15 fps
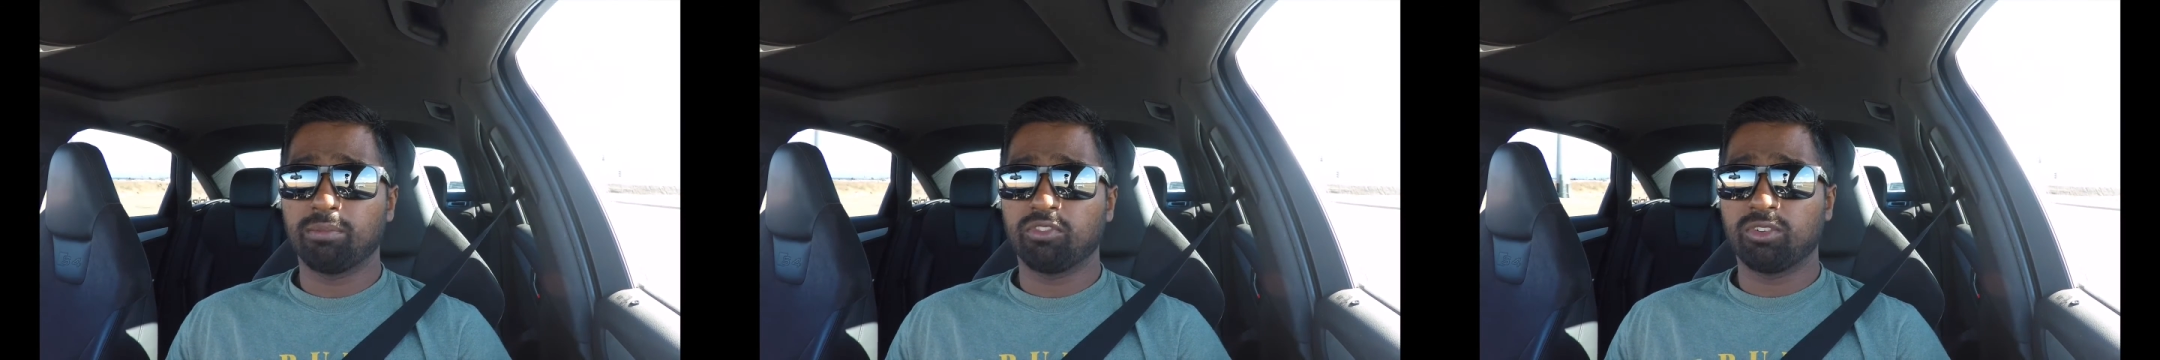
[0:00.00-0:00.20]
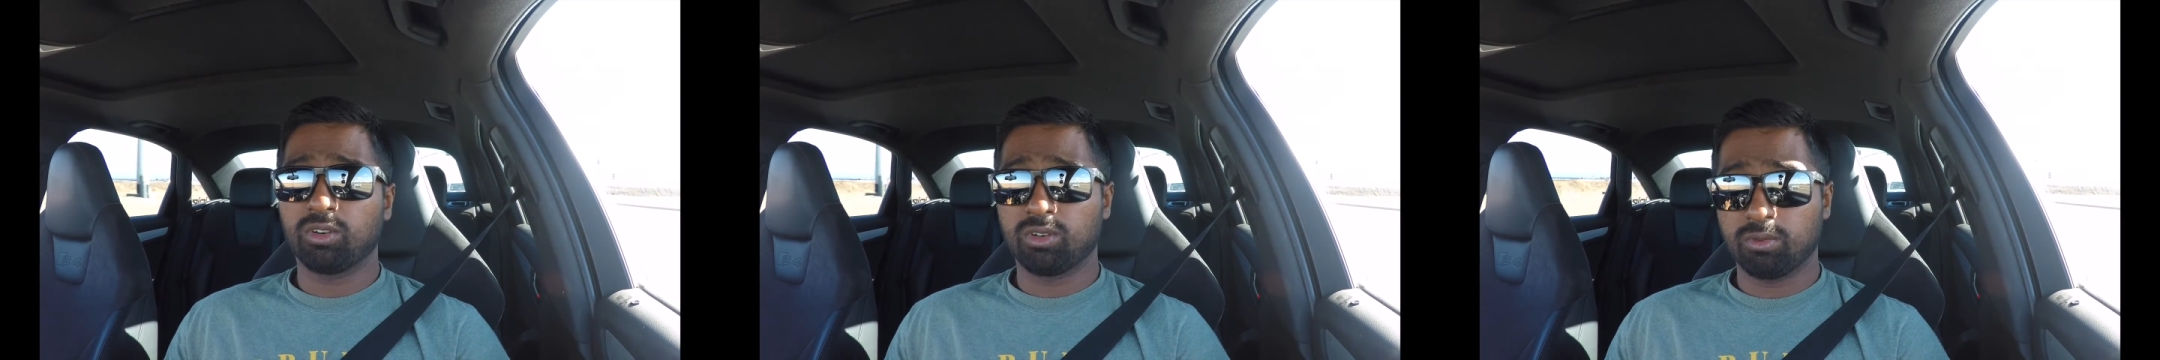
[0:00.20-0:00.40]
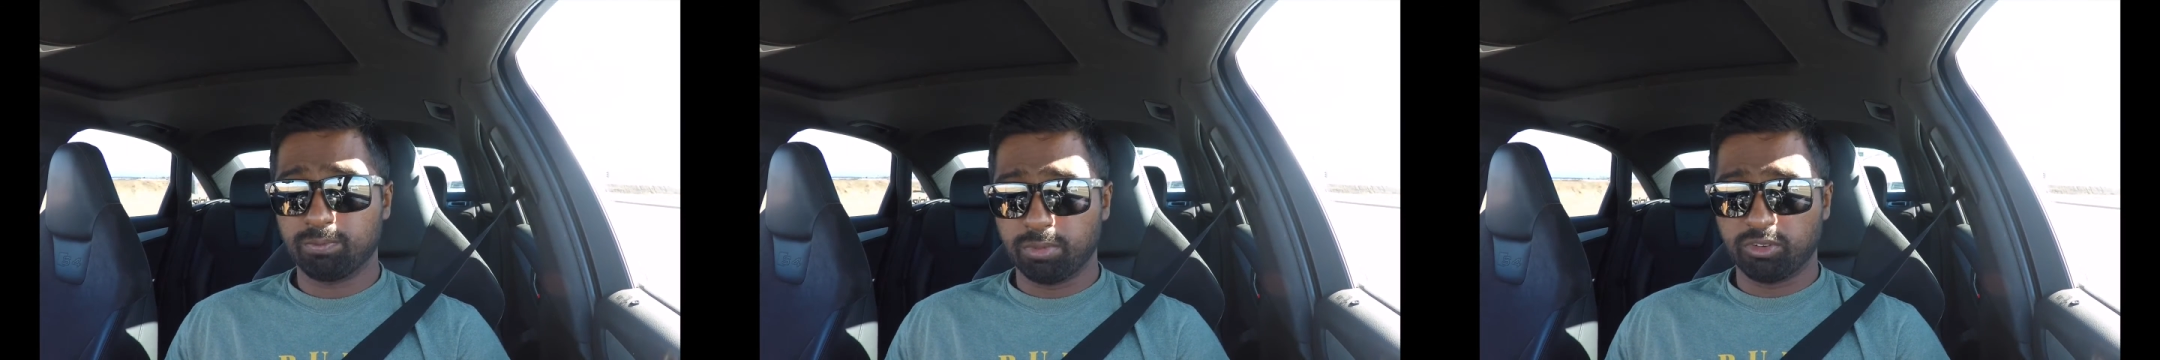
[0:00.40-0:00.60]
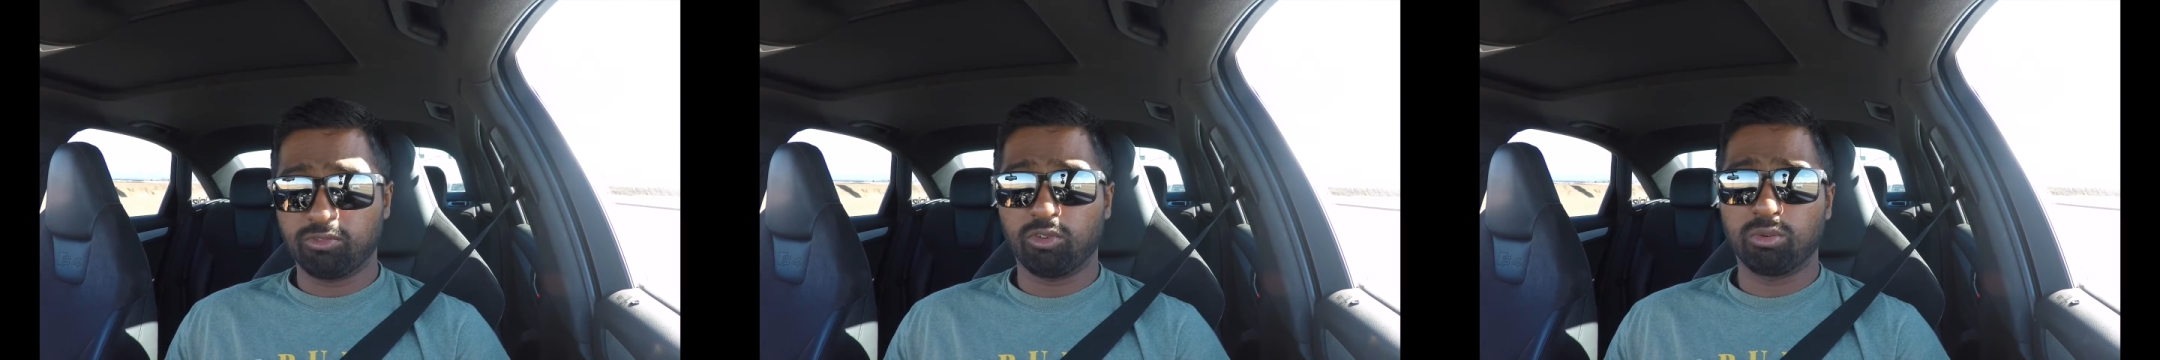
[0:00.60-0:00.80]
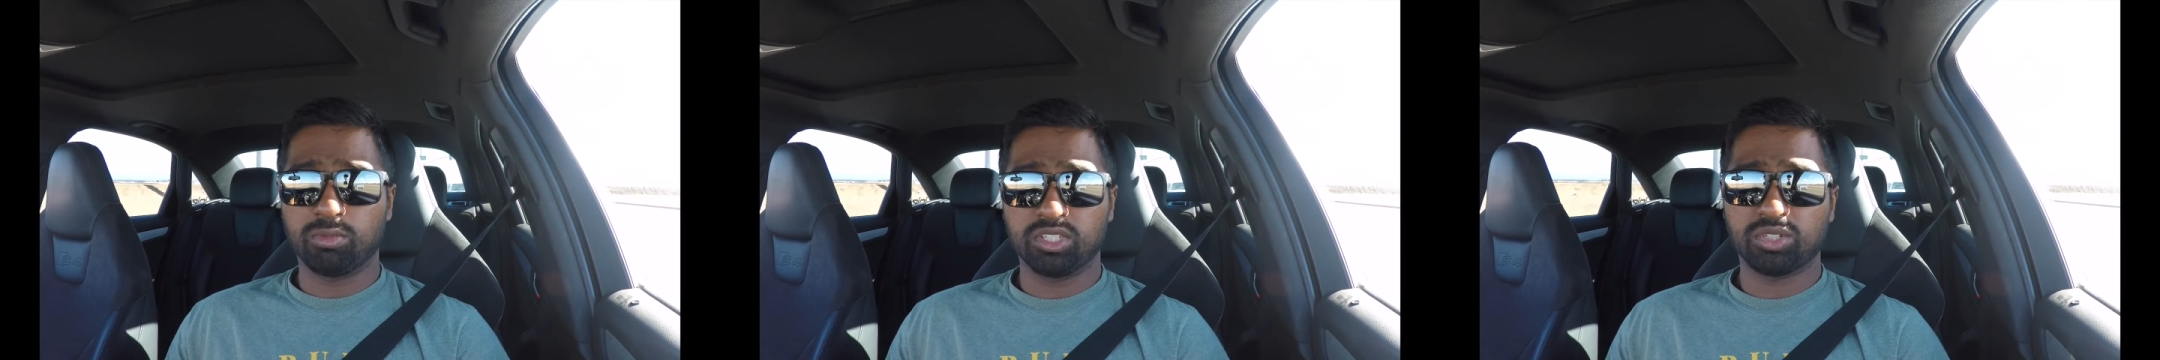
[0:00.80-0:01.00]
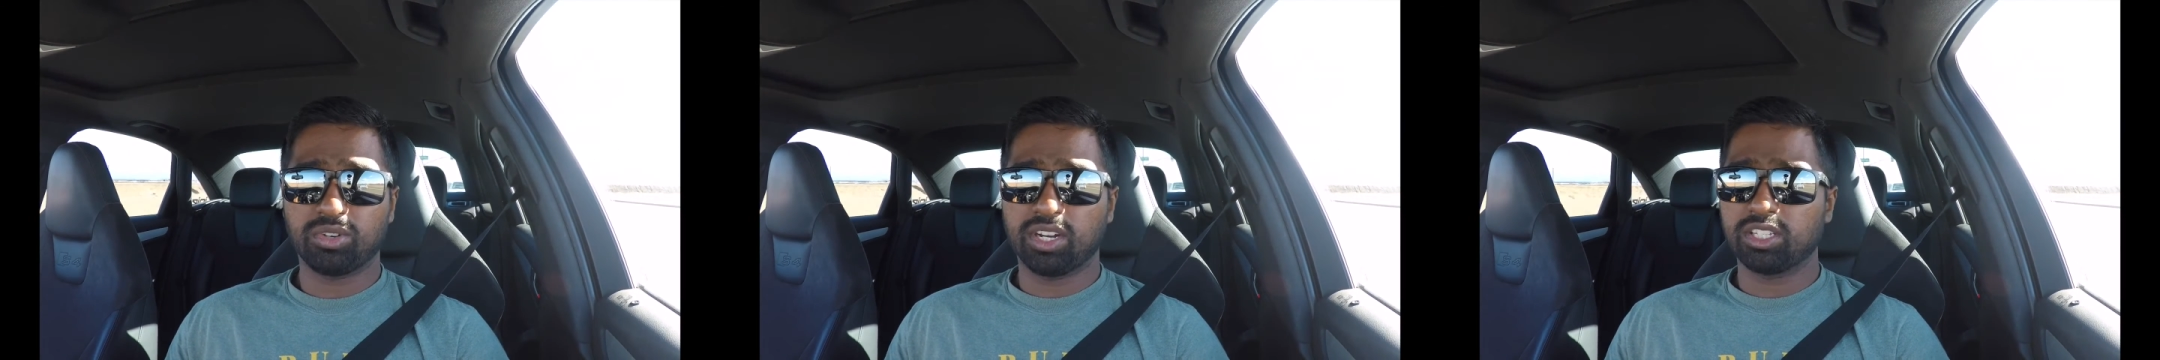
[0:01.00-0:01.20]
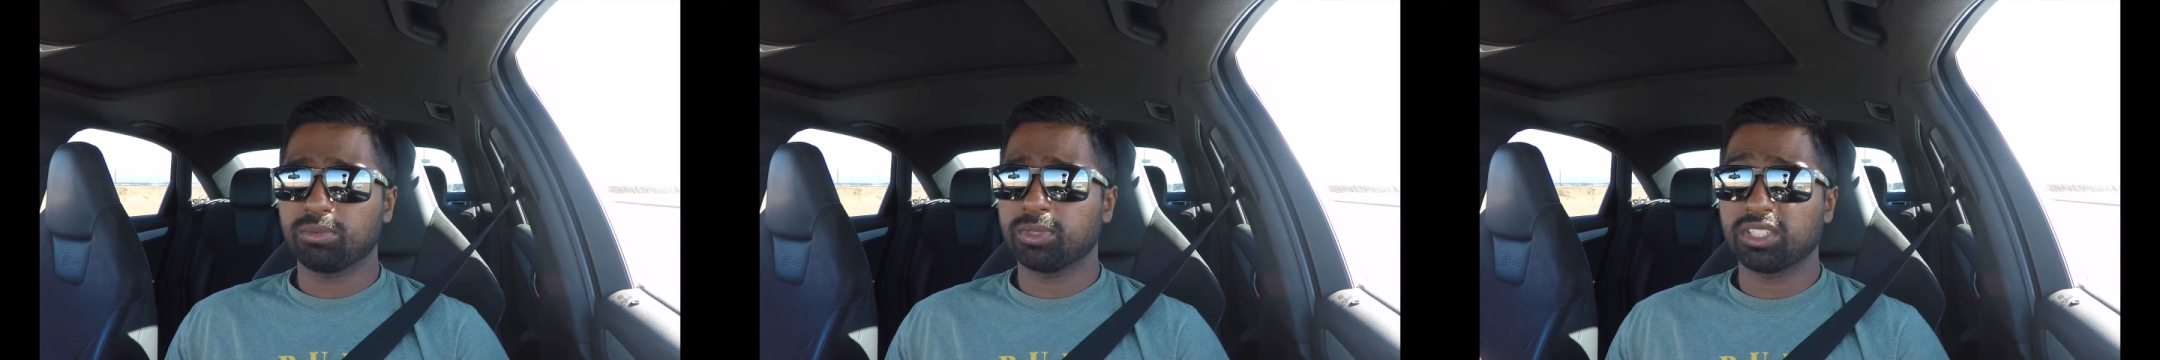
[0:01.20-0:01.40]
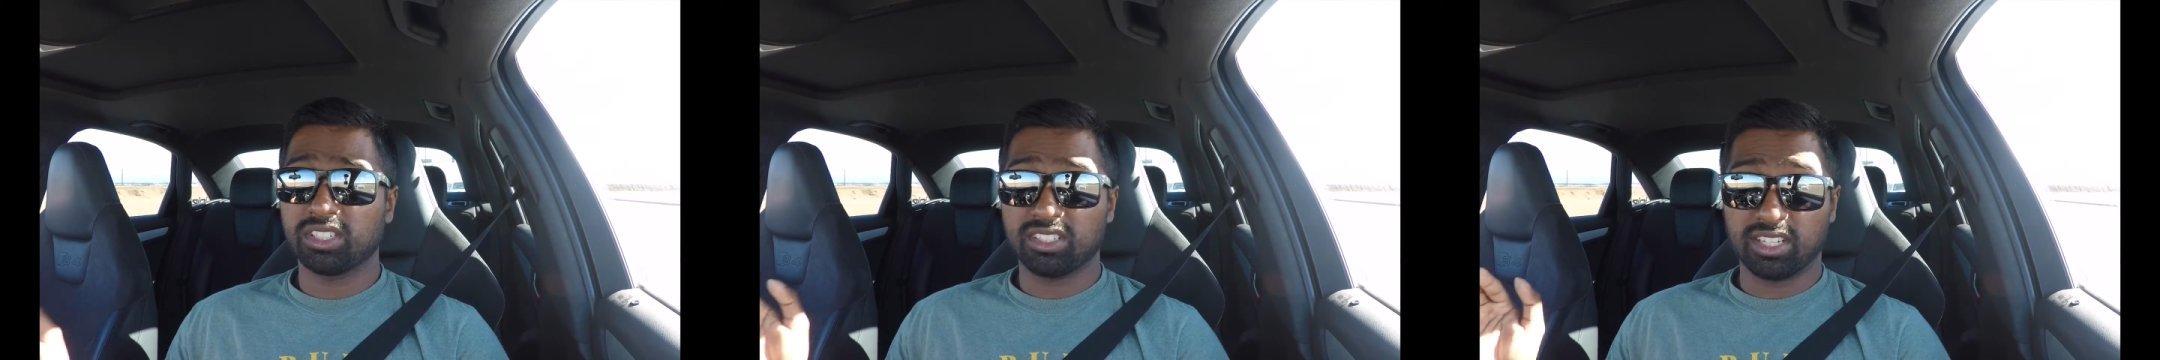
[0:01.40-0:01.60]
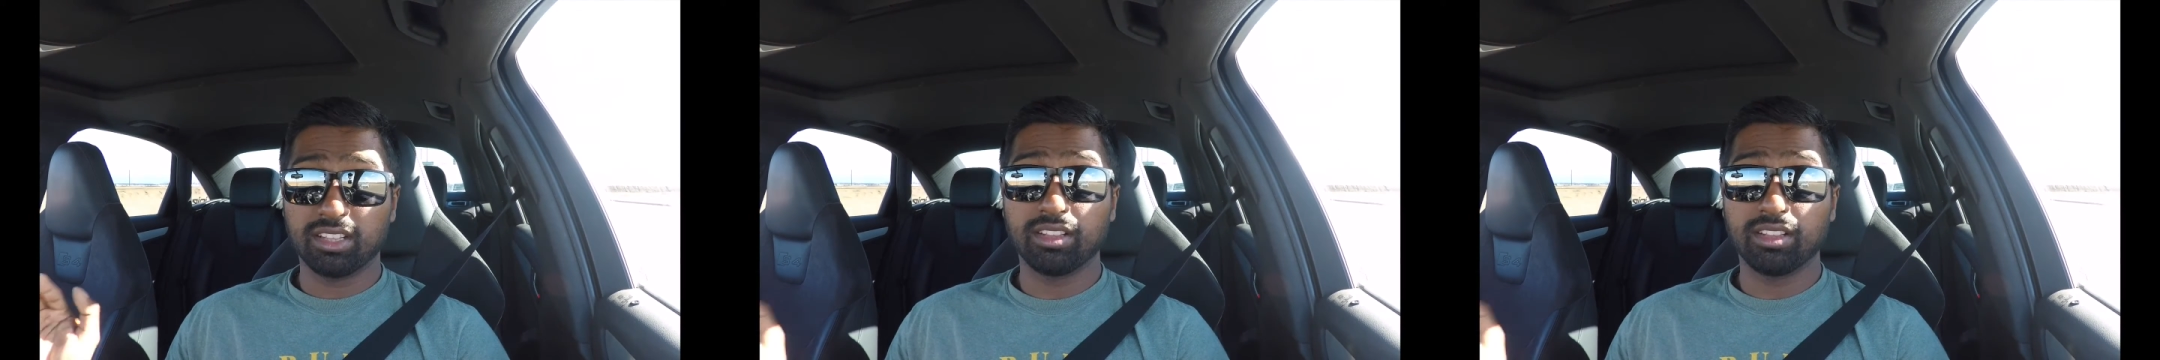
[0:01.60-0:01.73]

performance transmissions,